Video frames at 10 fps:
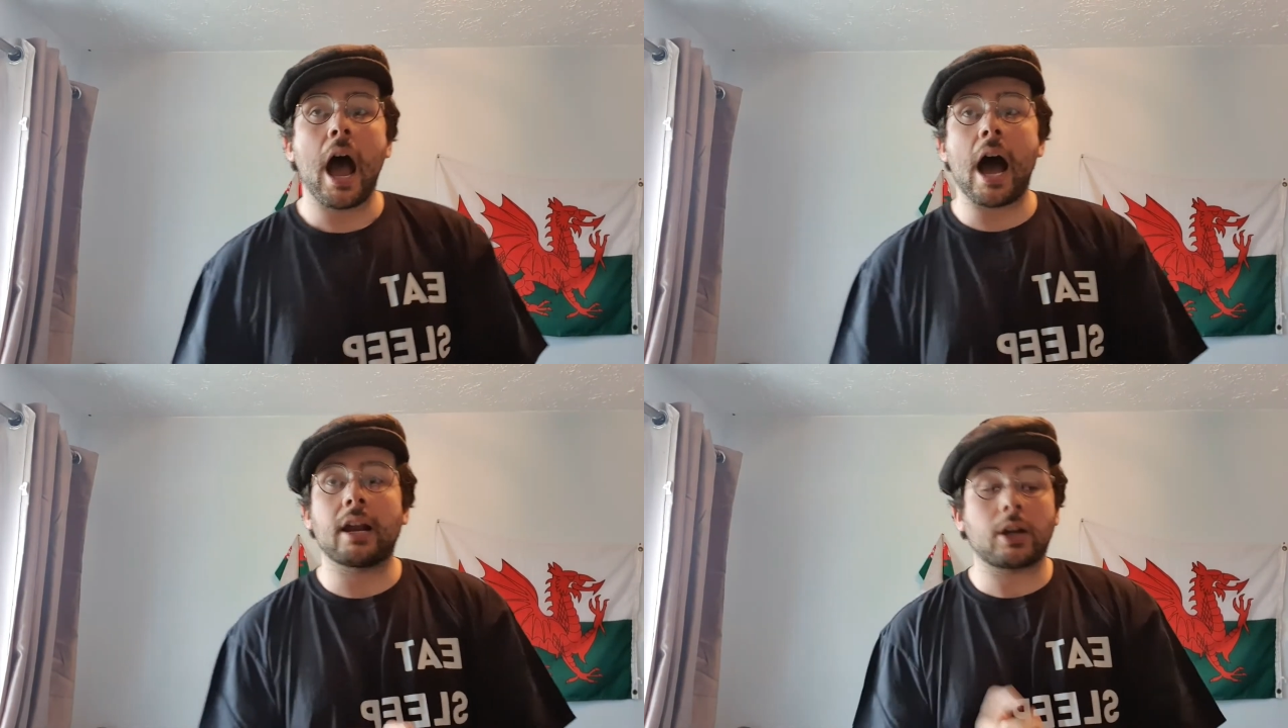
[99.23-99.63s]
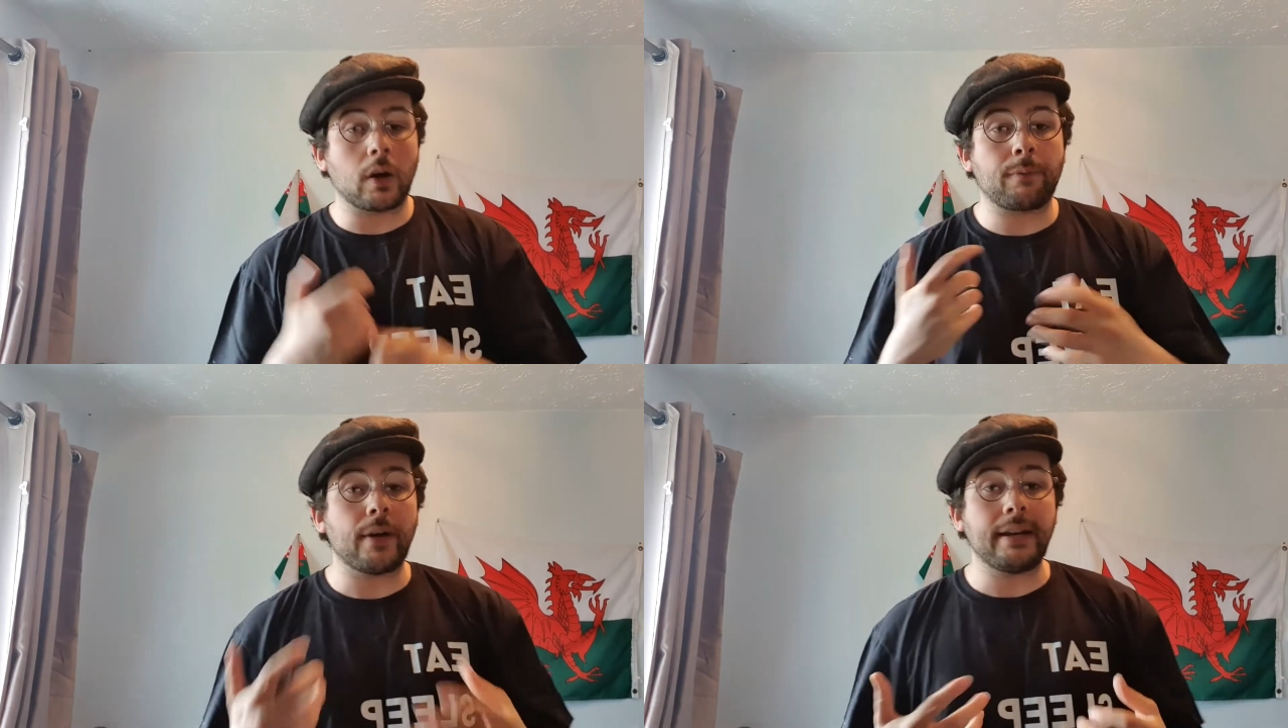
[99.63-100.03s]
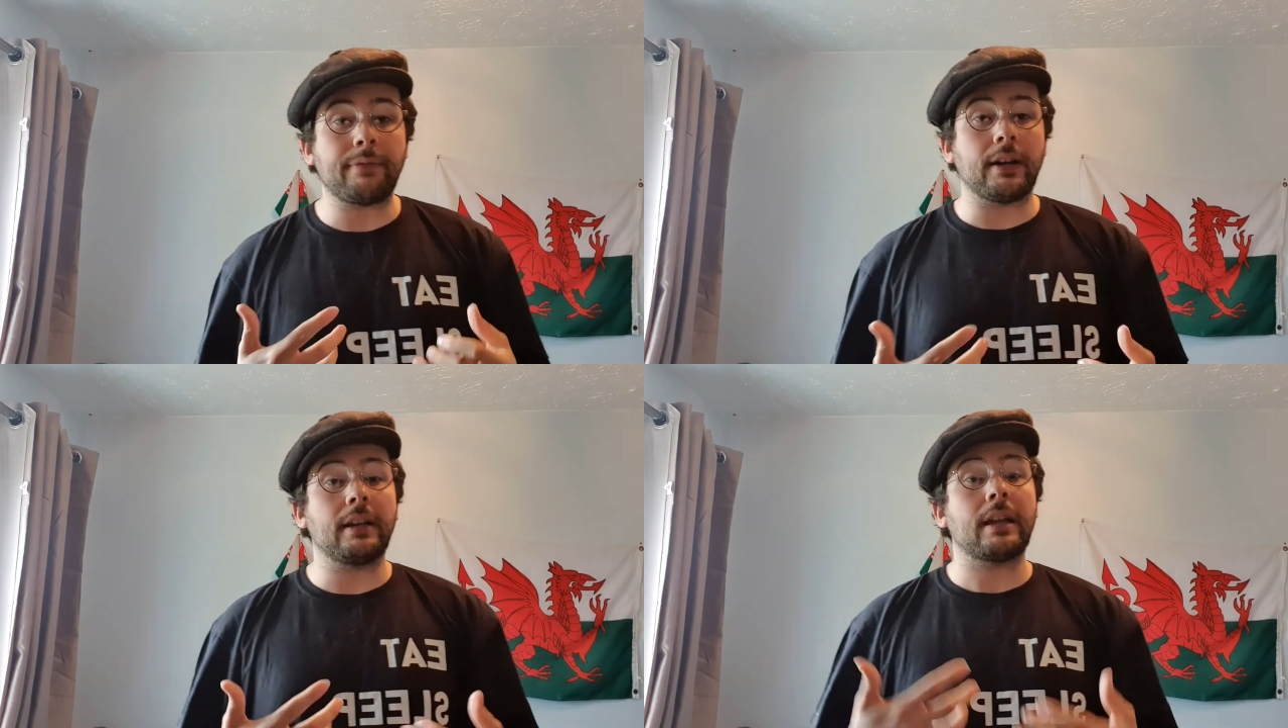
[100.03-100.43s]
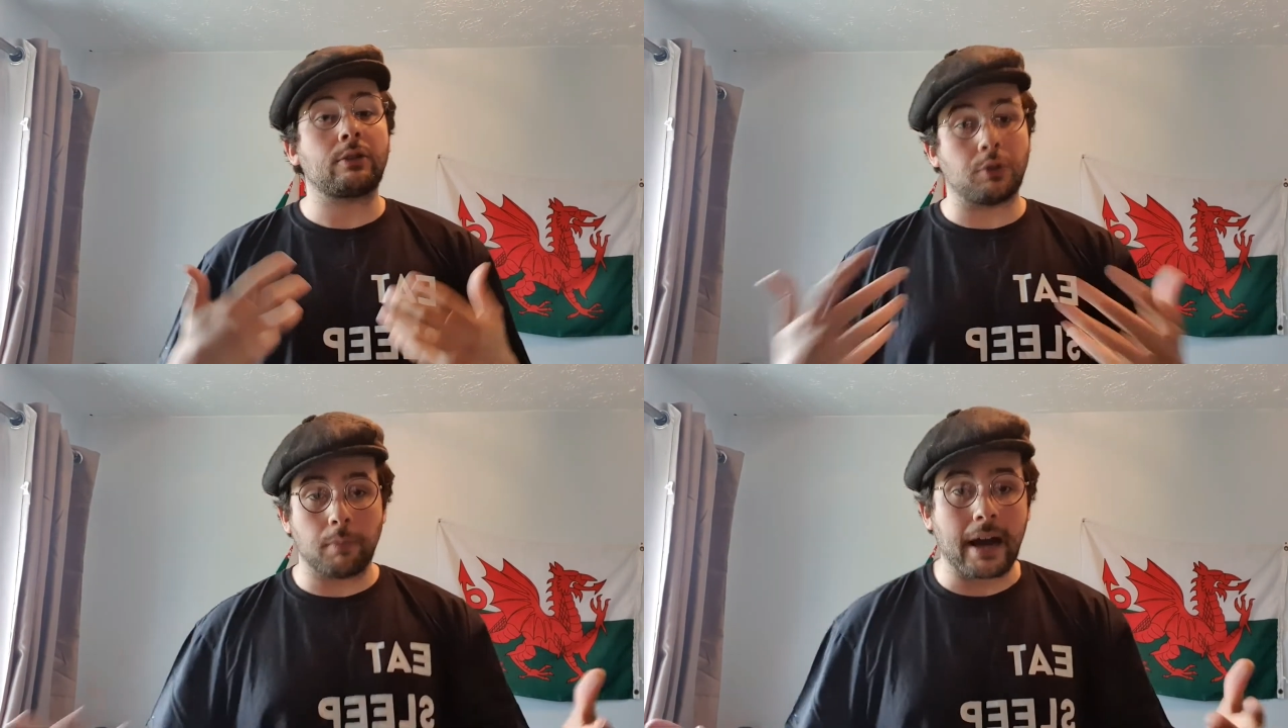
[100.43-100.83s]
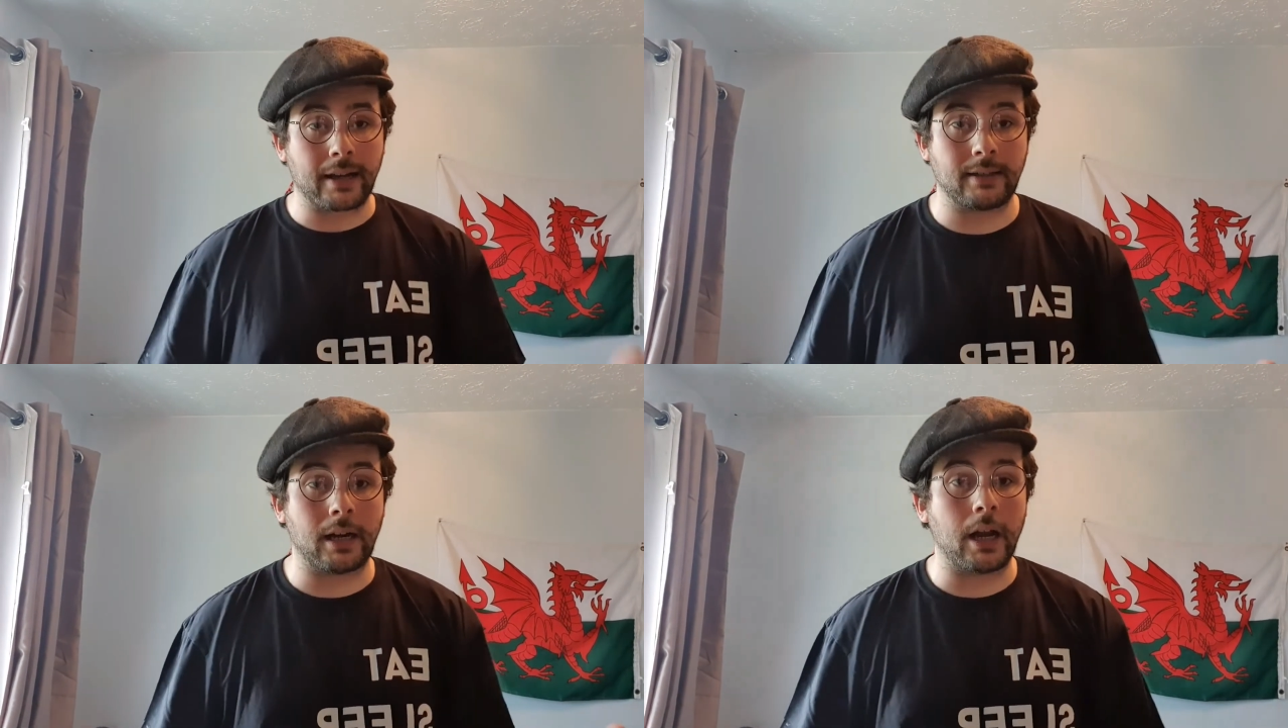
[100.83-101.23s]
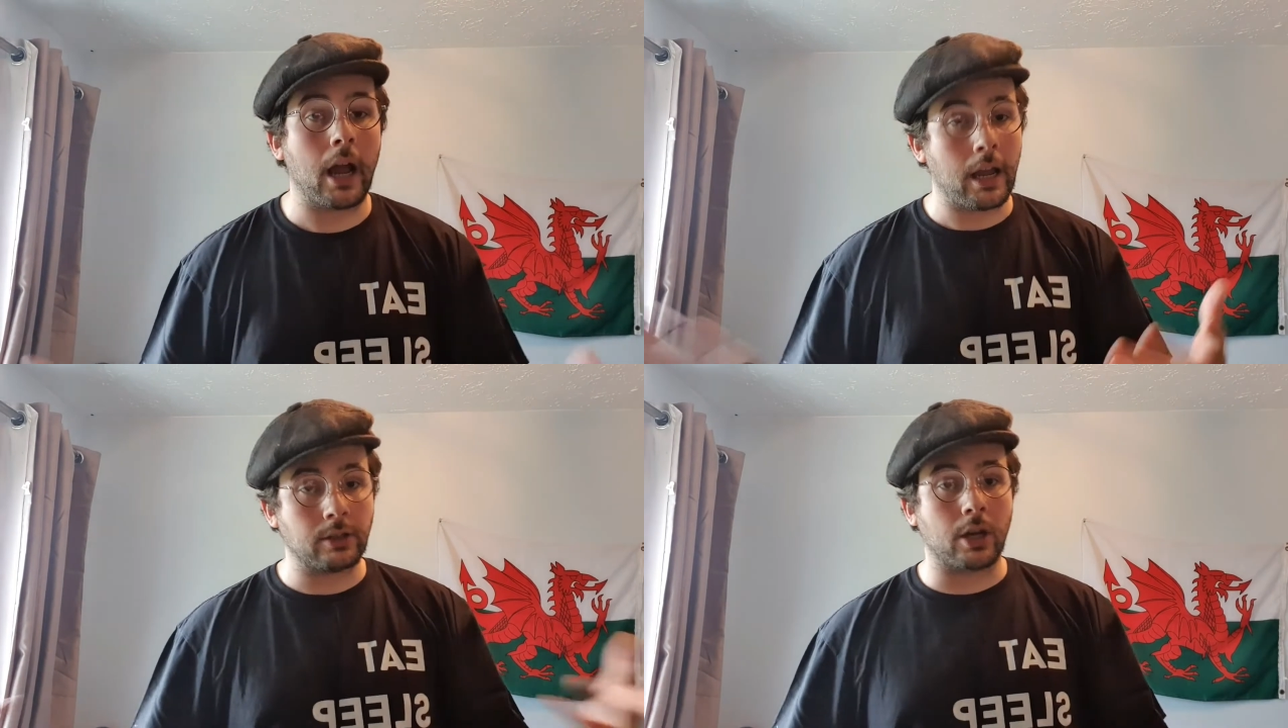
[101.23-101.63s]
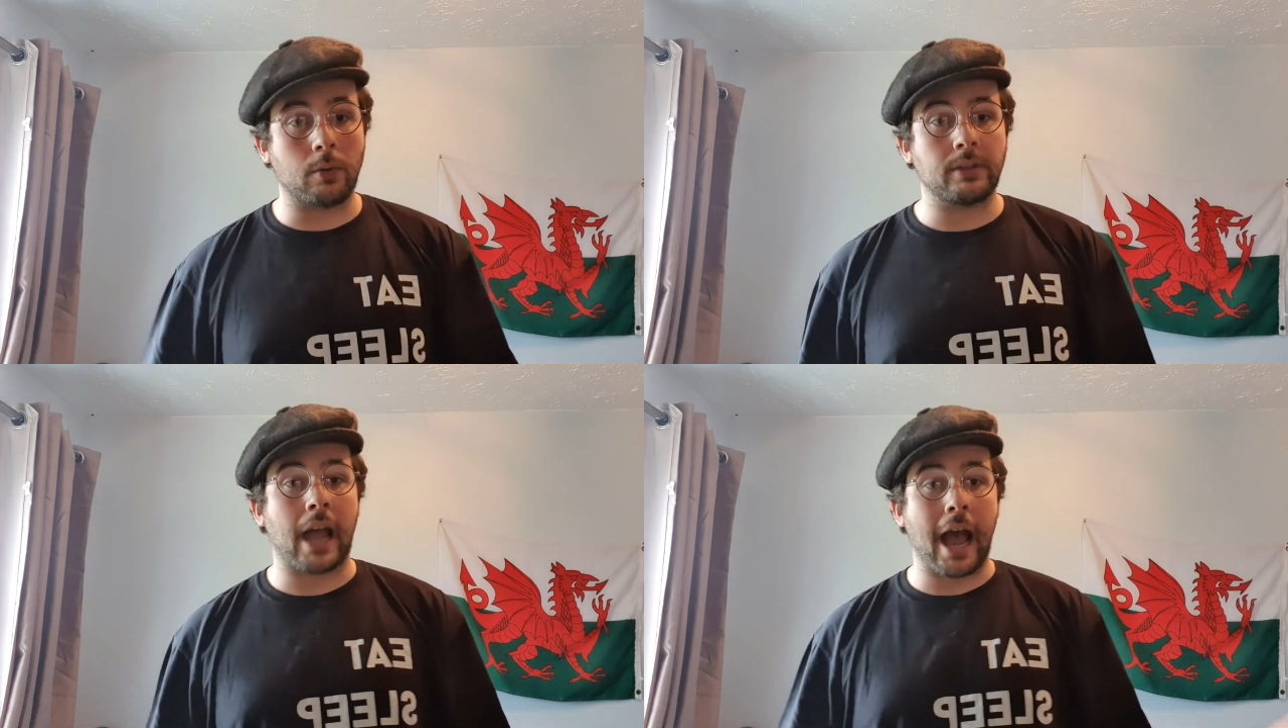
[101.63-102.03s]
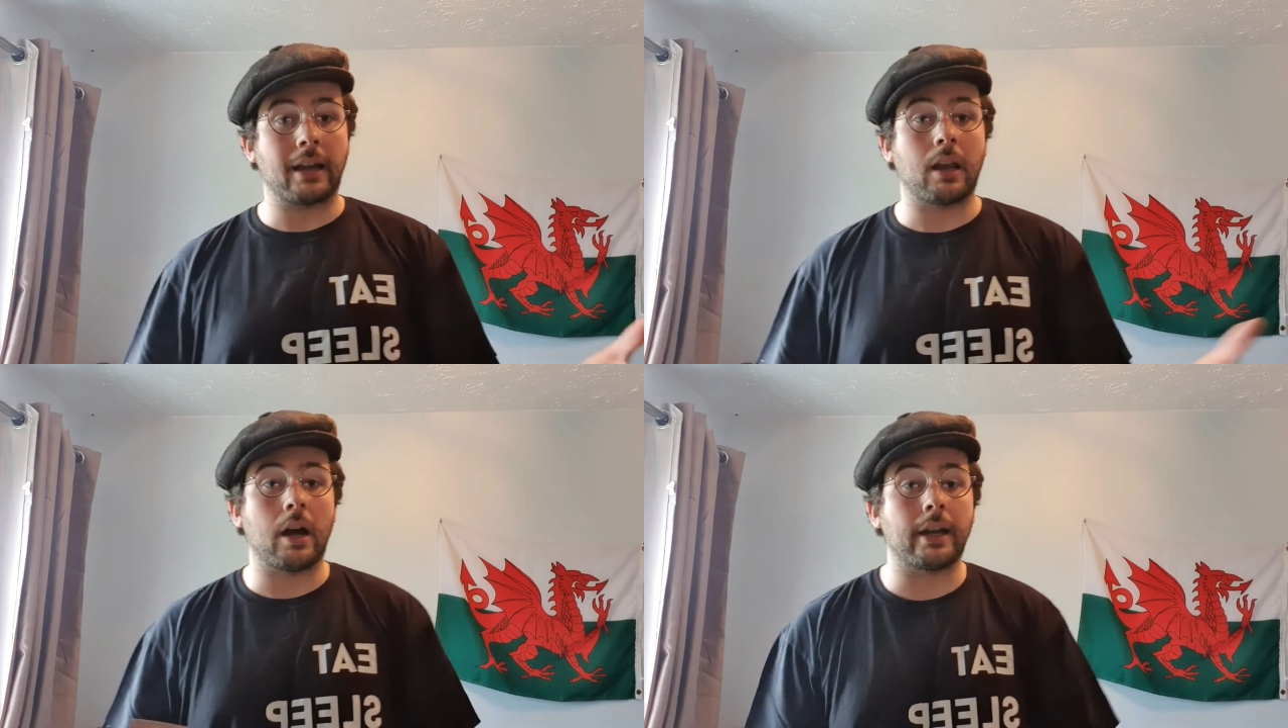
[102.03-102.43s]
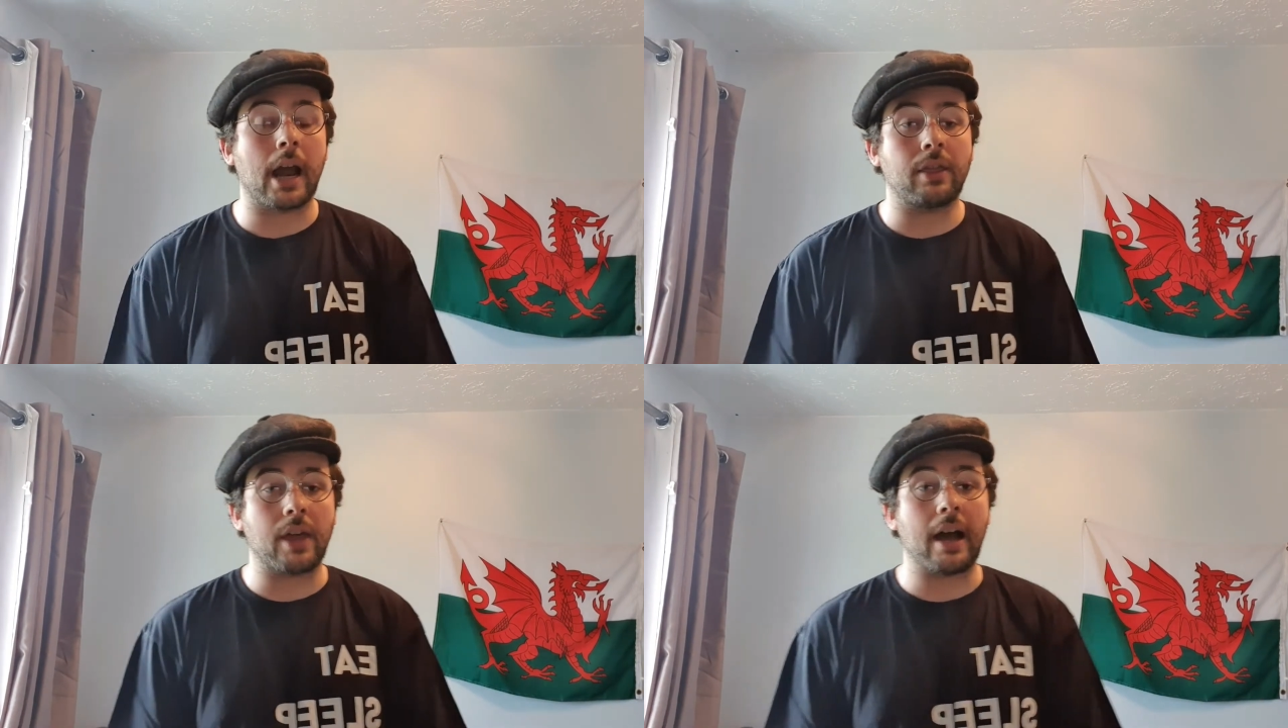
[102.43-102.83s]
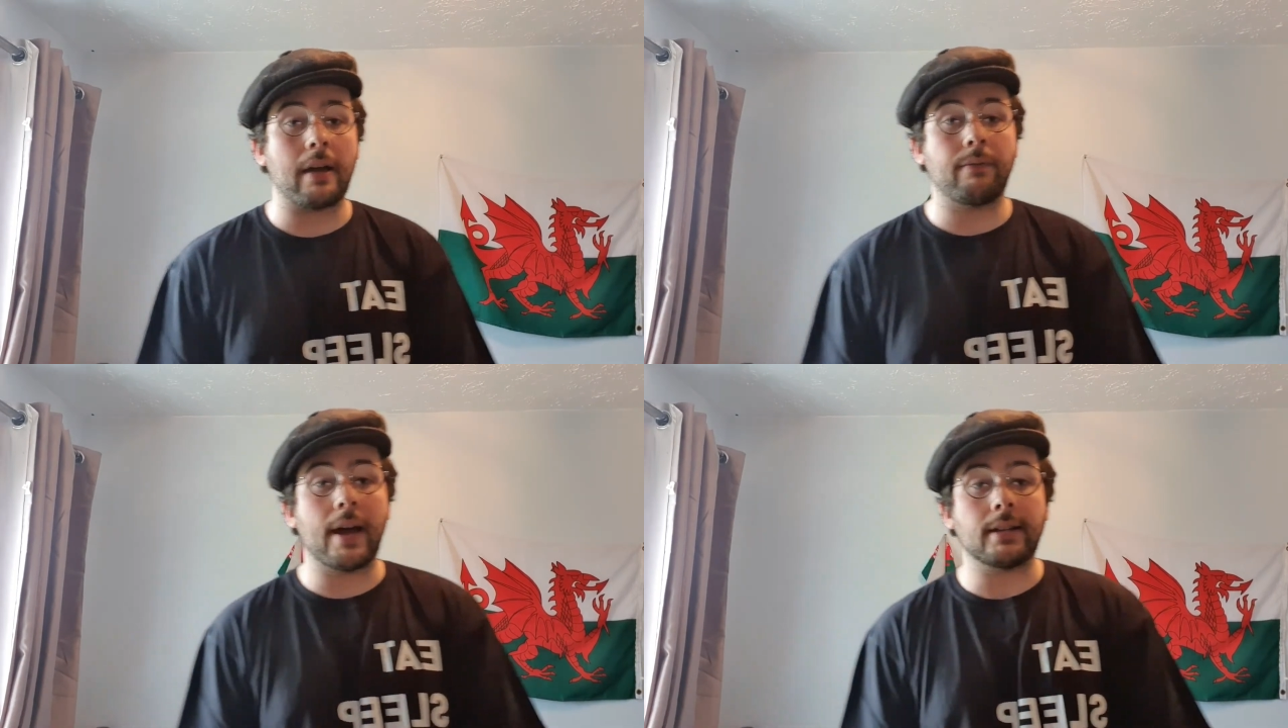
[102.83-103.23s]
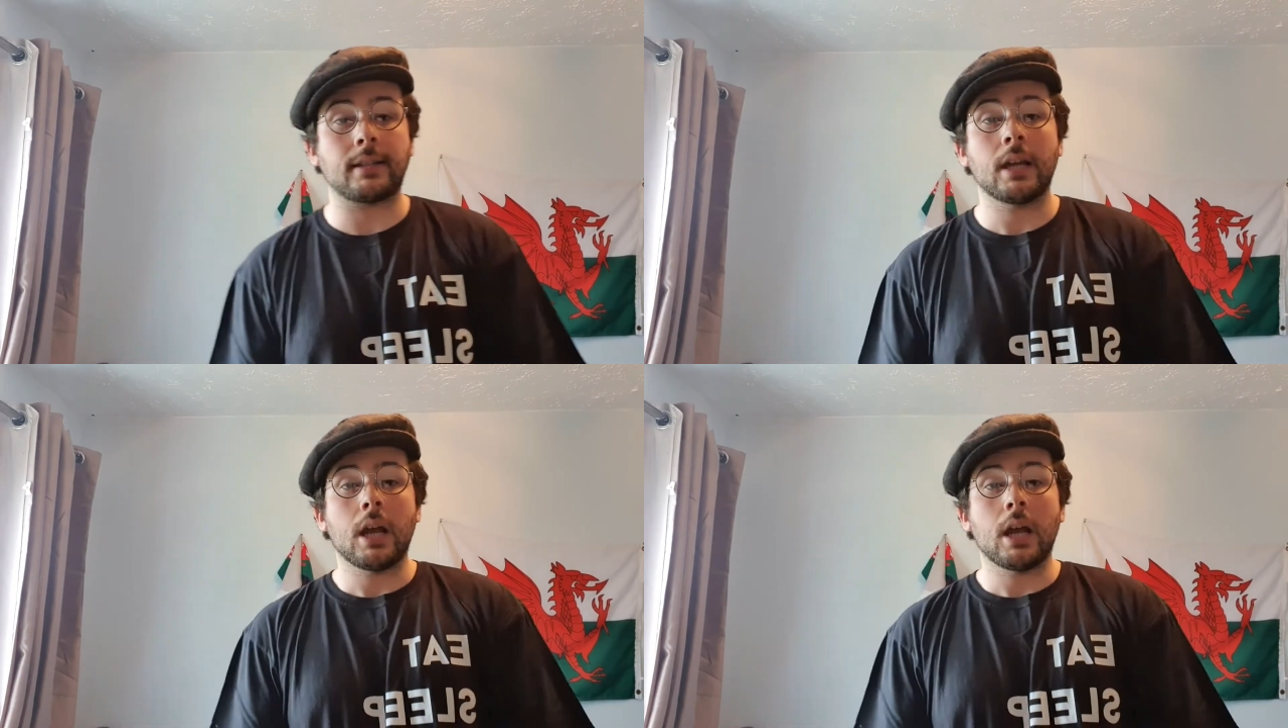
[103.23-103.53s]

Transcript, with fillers: And I got a funny feeling that Drew McIntyre is going to headline that event.